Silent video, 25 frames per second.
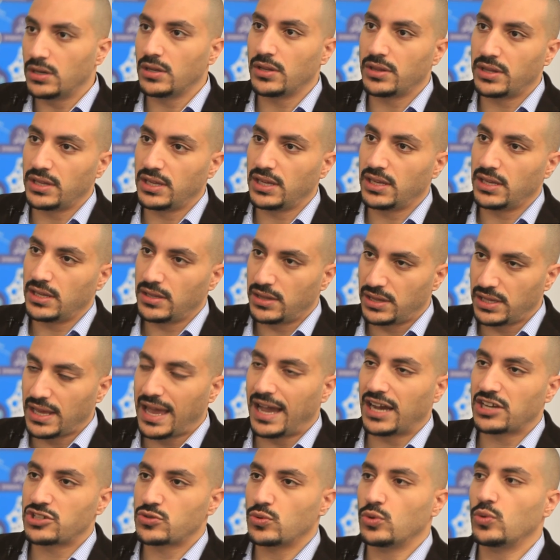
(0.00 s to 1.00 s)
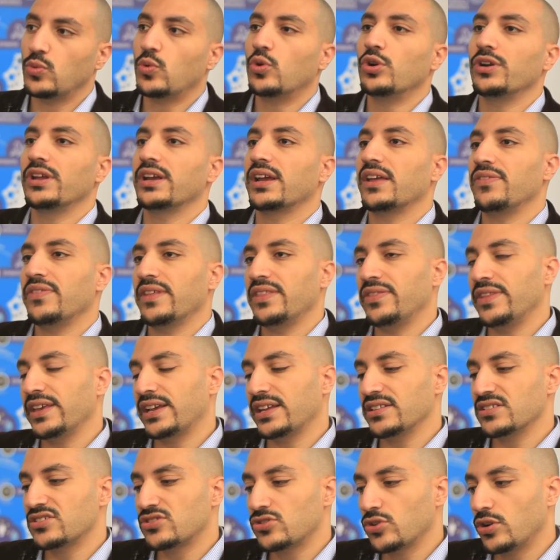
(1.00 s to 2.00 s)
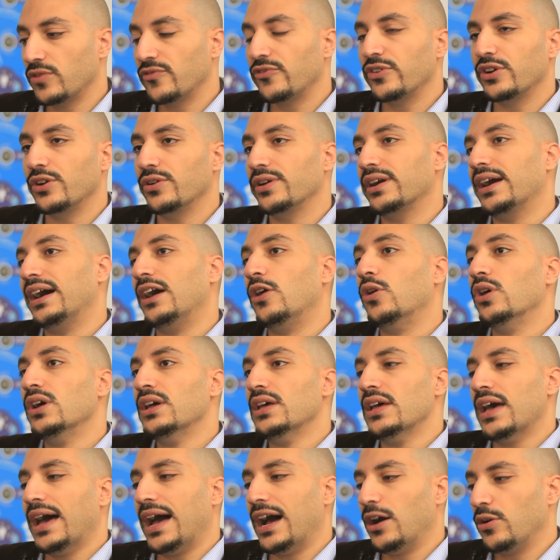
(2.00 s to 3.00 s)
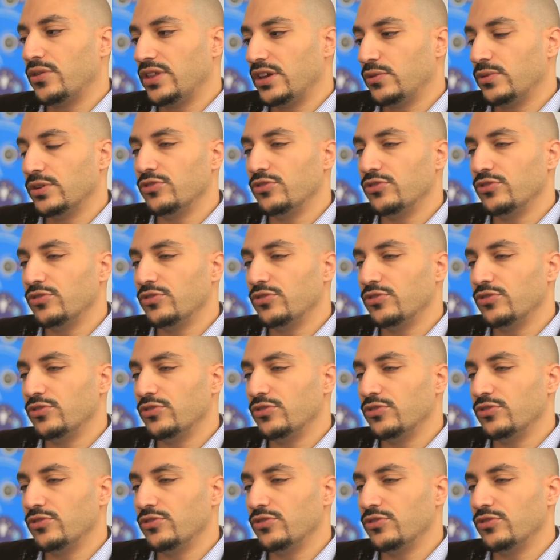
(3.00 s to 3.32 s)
the, the actual warning and then they can start figuring out how they would